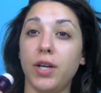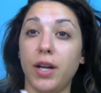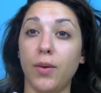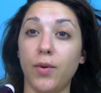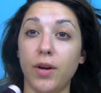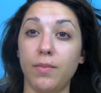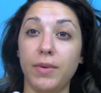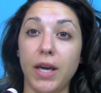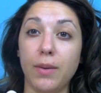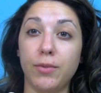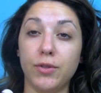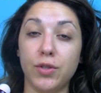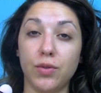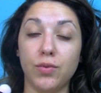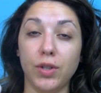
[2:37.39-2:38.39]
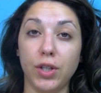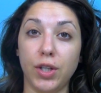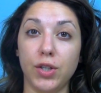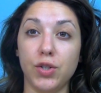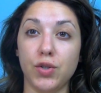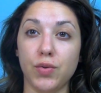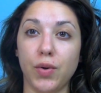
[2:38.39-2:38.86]
and I want to be able to really
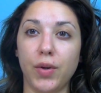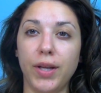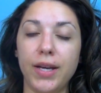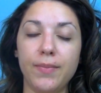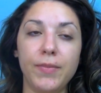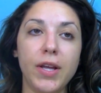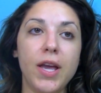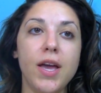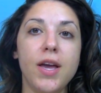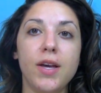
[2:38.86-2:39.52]
control it.